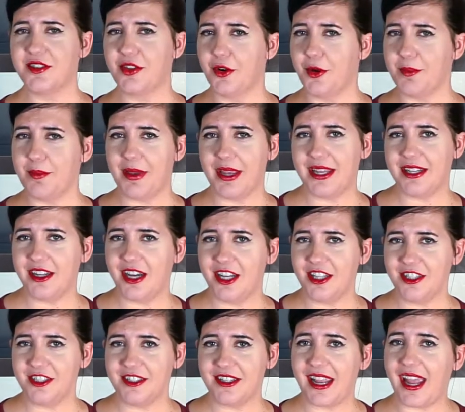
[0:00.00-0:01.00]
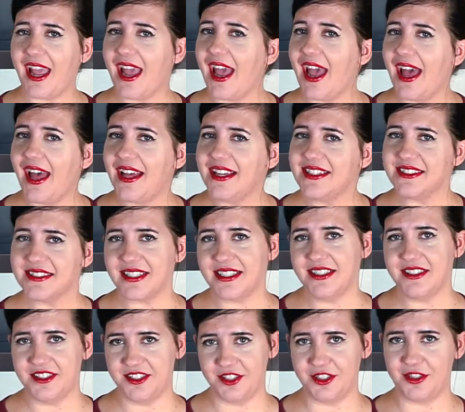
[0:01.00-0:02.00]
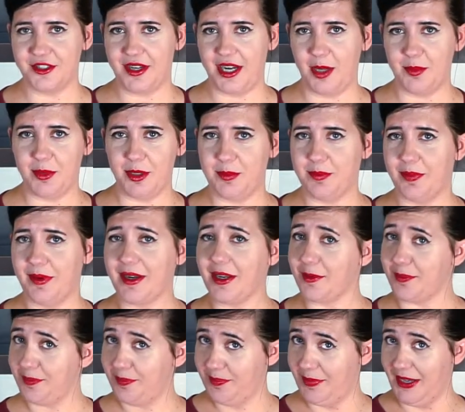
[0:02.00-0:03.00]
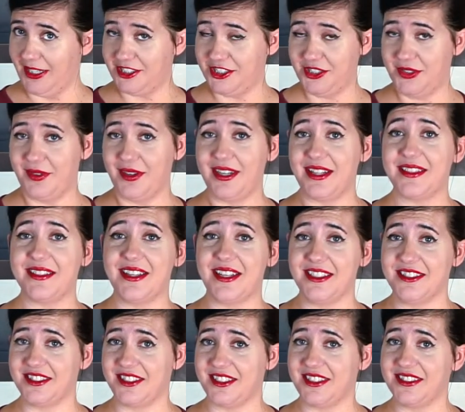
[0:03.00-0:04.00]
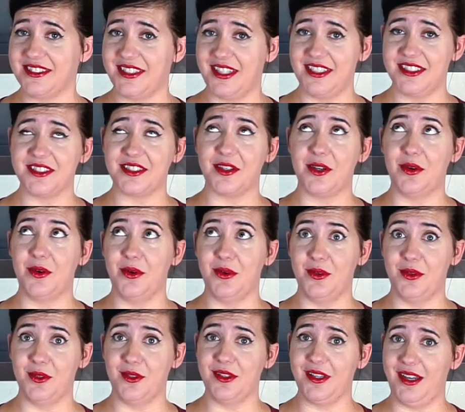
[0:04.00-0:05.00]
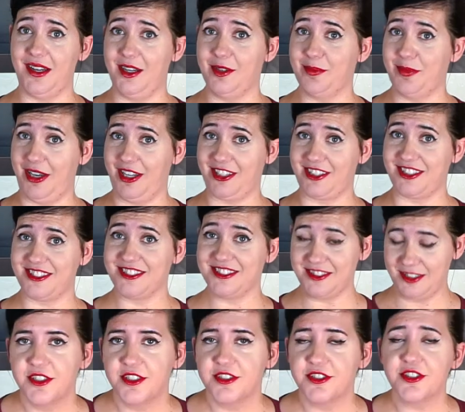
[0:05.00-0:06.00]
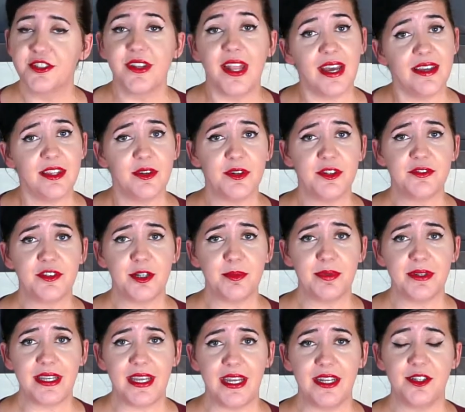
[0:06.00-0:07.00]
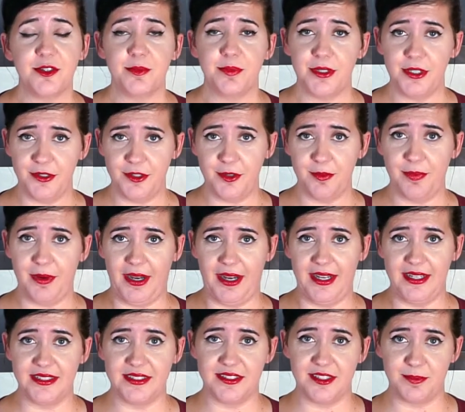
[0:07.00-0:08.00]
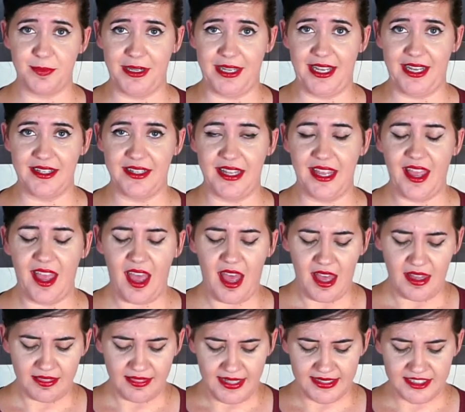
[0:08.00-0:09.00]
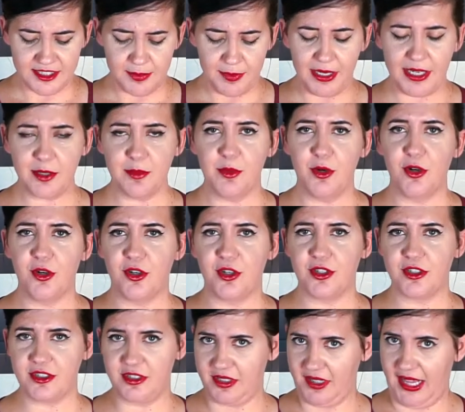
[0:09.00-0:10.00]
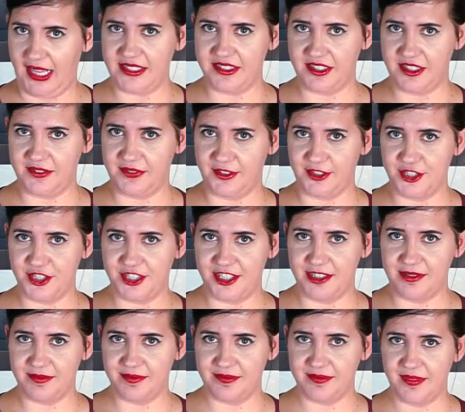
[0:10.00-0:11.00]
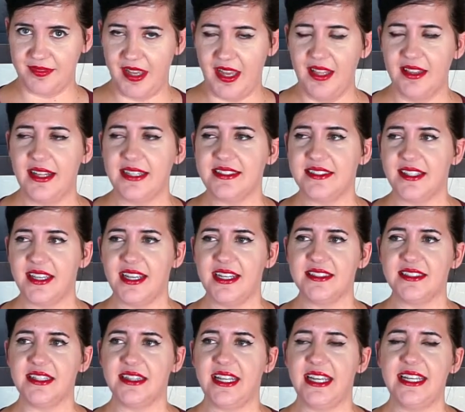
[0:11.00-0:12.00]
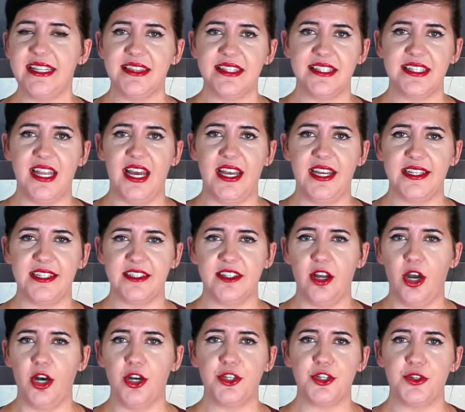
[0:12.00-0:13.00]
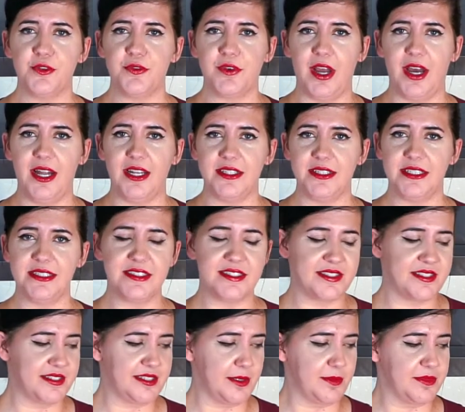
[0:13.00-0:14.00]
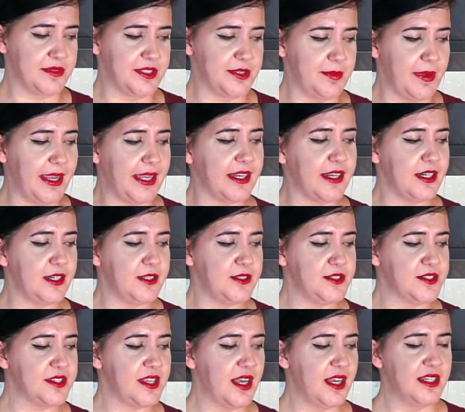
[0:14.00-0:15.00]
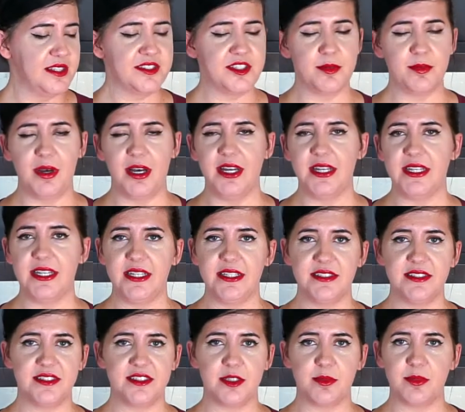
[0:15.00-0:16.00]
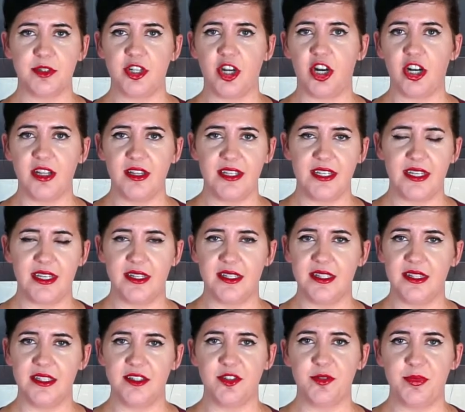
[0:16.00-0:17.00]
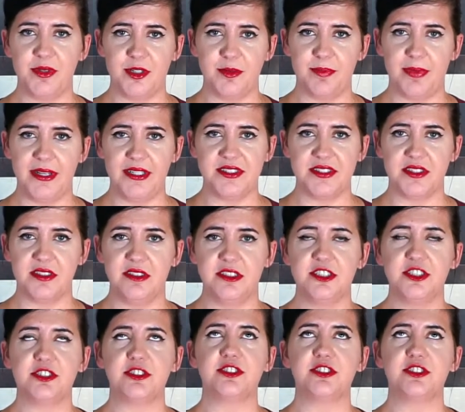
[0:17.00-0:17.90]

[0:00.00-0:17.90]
So it may not look as Instagrammy, but I bet you anything it's going to taste a whole lot better. So now that we've replicated Pewdiepie's spaghetti, let's make a more classic version. Let's say it's late in the night and all you've got is some tomatoes, some onions, some garlic, and a little bit of basil, and you're